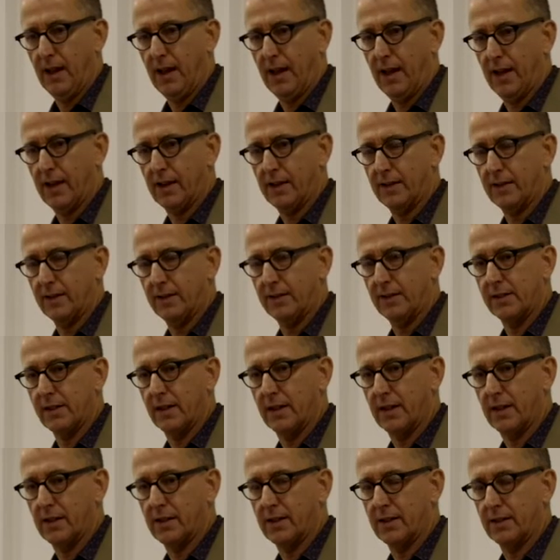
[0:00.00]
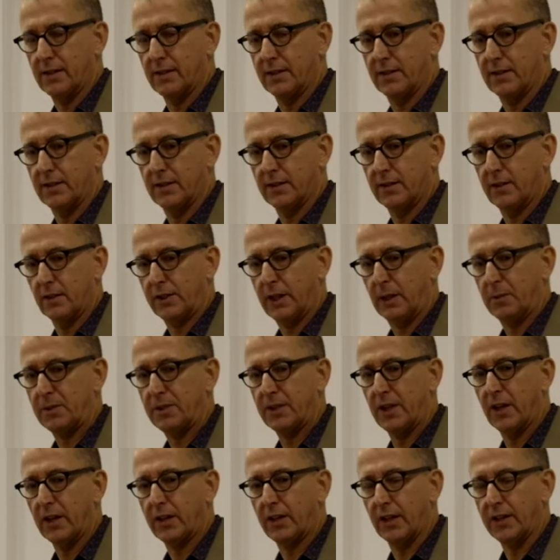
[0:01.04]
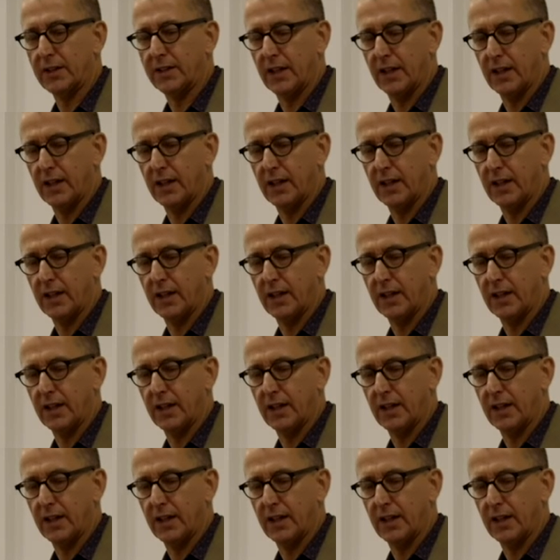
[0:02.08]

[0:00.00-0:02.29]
And Nottingham Circle is